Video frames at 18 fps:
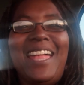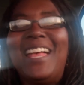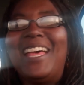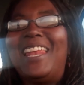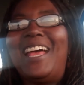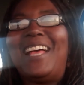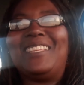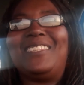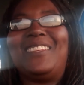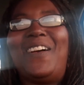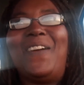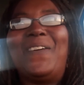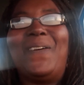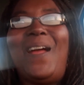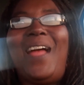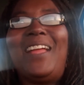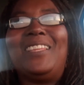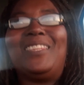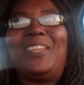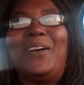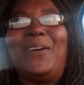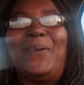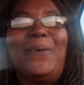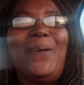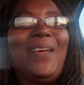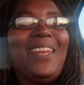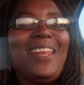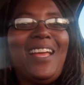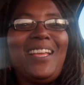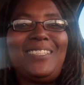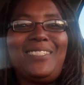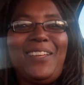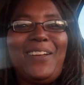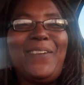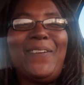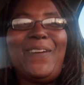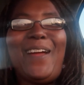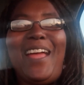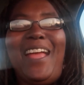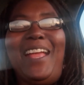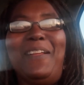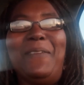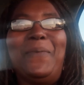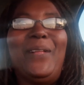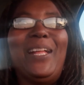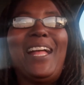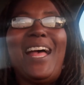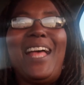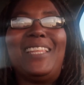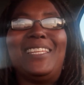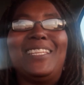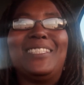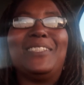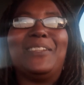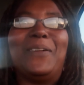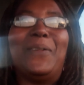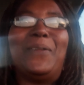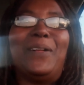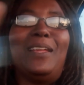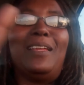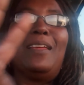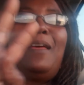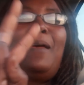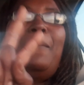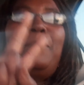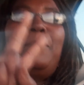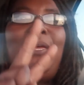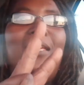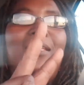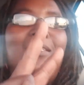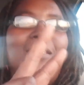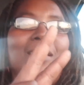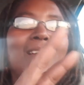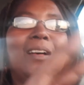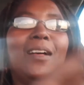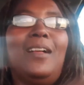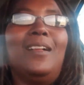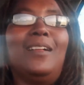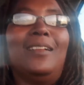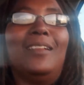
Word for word: That's all right, though. That's all right. We got this going. Peace, y'all.